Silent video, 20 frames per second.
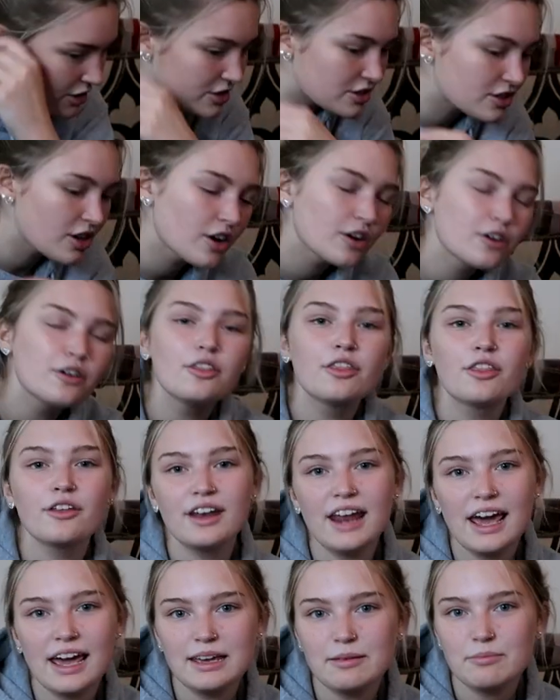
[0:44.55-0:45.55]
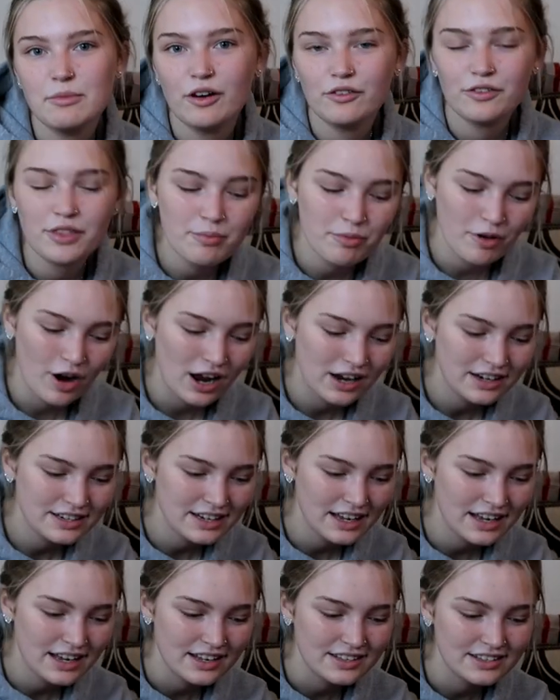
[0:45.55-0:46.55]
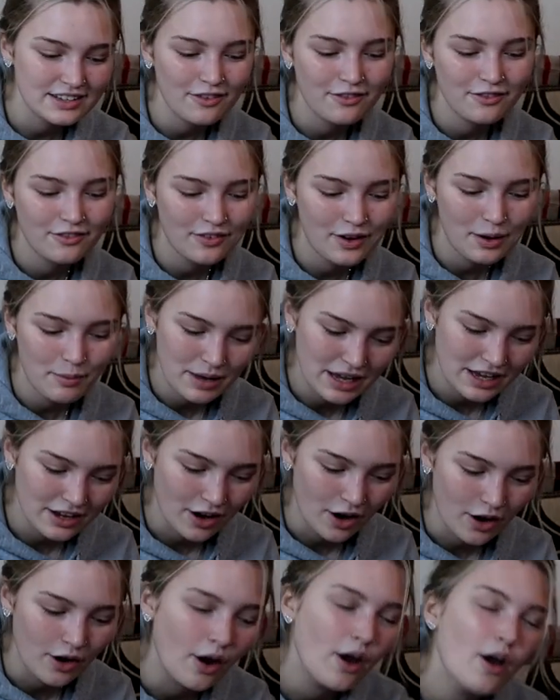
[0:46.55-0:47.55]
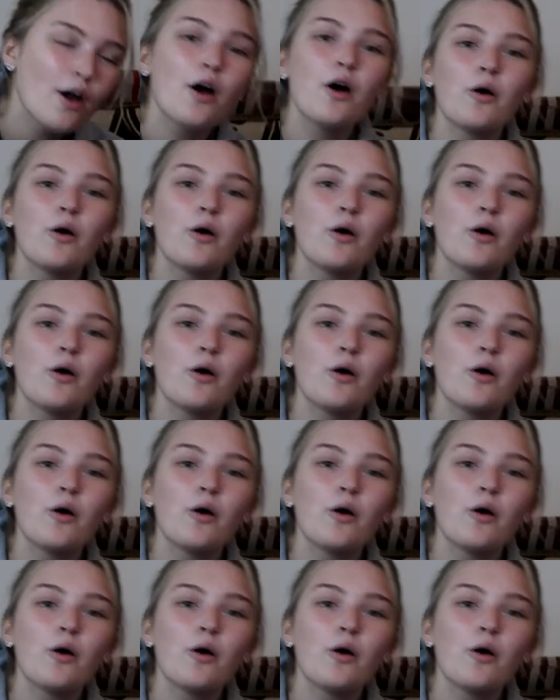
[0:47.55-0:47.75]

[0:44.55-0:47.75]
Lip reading: So the name of the brand is Flamingo.